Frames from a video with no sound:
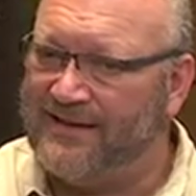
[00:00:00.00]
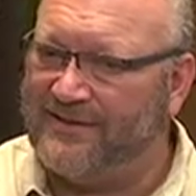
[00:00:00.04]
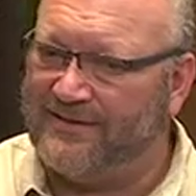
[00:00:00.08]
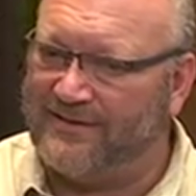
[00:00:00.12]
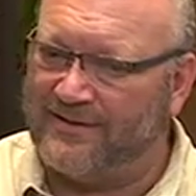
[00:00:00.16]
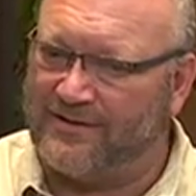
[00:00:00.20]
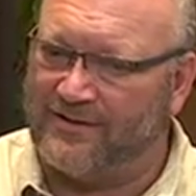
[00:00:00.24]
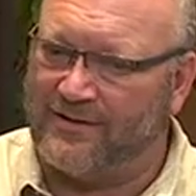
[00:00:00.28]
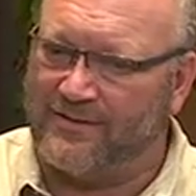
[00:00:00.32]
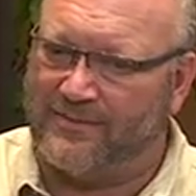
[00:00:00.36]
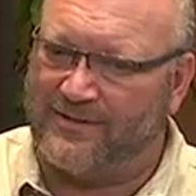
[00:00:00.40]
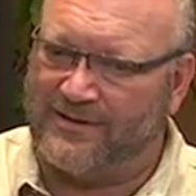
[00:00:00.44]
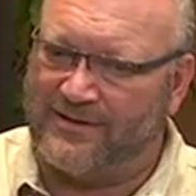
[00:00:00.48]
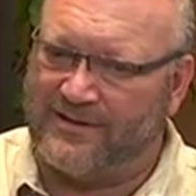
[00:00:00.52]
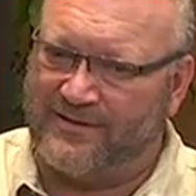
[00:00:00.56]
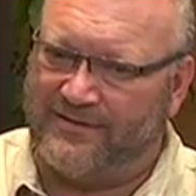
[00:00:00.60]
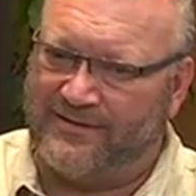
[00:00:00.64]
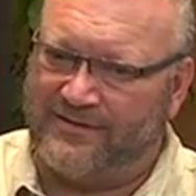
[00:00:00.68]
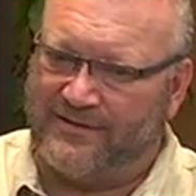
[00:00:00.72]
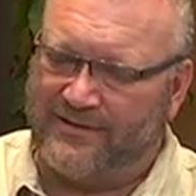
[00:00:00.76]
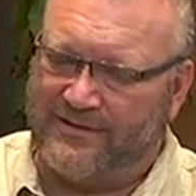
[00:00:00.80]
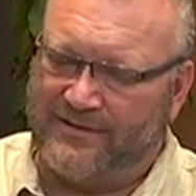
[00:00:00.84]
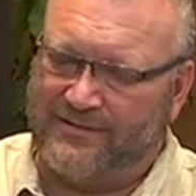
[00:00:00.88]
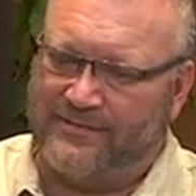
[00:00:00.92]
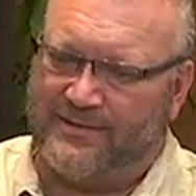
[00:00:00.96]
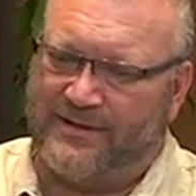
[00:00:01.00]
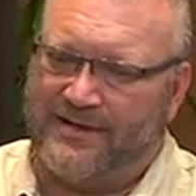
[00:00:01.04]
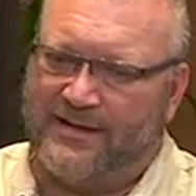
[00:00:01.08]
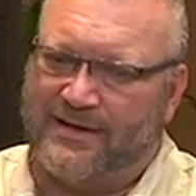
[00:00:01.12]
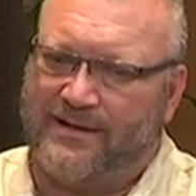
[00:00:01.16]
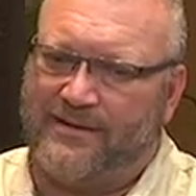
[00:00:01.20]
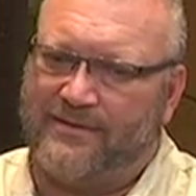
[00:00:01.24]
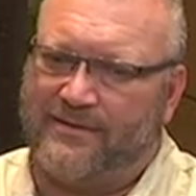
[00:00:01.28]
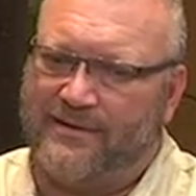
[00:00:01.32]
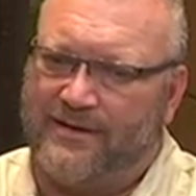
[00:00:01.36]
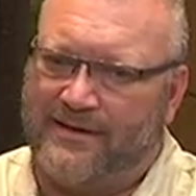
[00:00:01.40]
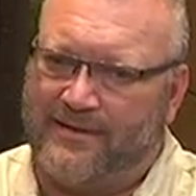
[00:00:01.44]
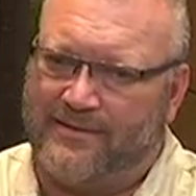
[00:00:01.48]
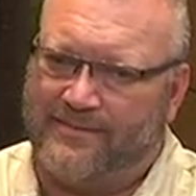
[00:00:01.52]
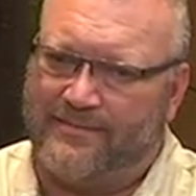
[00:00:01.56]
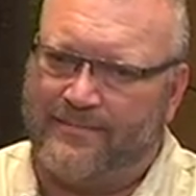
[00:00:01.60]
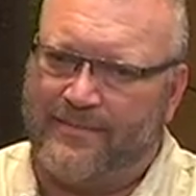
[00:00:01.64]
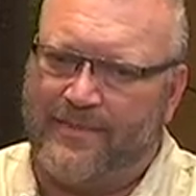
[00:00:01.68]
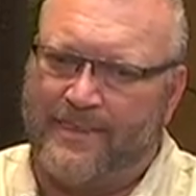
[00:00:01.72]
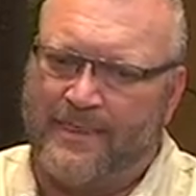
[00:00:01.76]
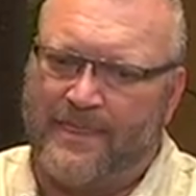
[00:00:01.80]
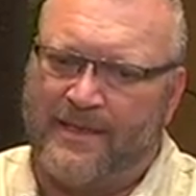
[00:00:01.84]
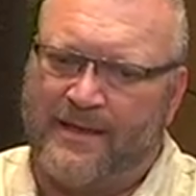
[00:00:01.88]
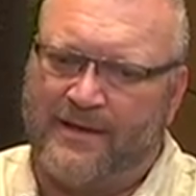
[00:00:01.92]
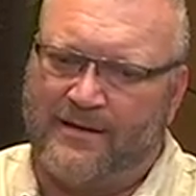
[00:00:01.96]
is a common concern we get.
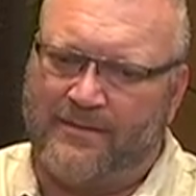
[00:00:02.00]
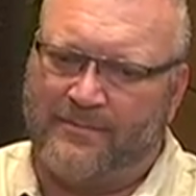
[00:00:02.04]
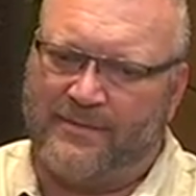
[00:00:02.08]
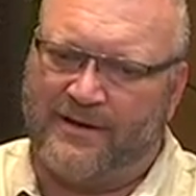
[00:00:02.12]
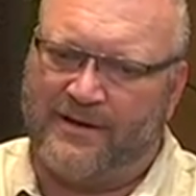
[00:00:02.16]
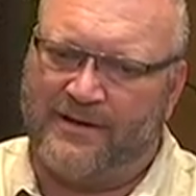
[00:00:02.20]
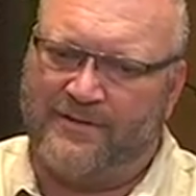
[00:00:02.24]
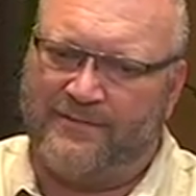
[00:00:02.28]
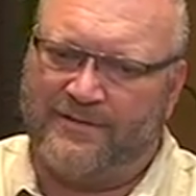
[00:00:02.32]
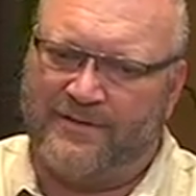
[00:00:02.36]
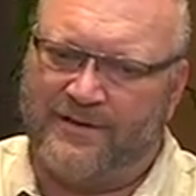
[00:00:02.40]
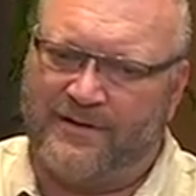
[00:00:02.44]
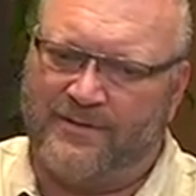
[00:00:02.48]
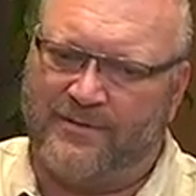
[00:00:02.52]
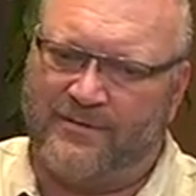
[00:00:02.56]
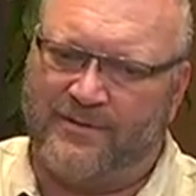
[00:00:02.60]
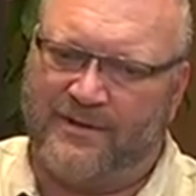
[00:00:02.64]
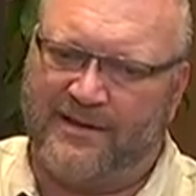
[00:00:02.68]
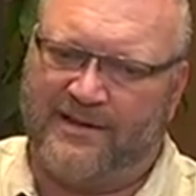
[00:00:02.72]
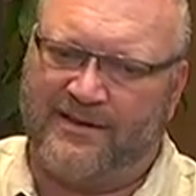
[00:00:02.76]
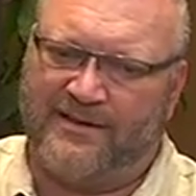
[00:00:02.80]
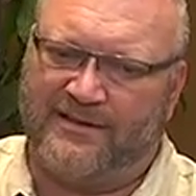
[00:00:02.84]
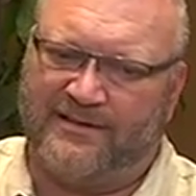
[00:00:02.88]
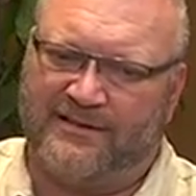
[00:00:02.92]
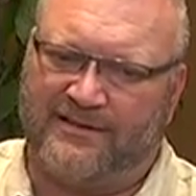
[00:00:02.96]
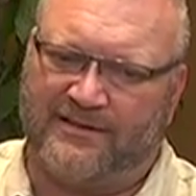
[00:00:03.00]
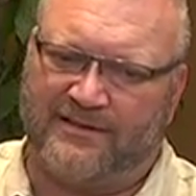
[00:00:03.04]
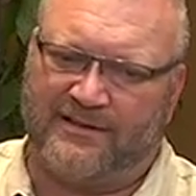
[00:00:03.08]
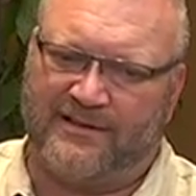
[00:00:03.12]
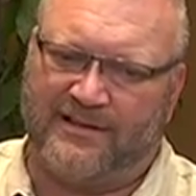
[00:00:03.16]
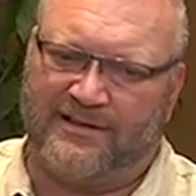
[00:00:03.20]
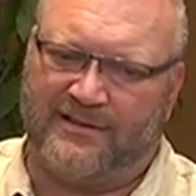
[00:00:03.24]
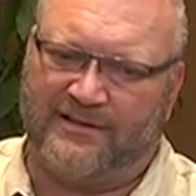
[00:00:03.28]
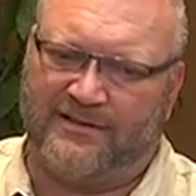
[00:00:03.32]
My view is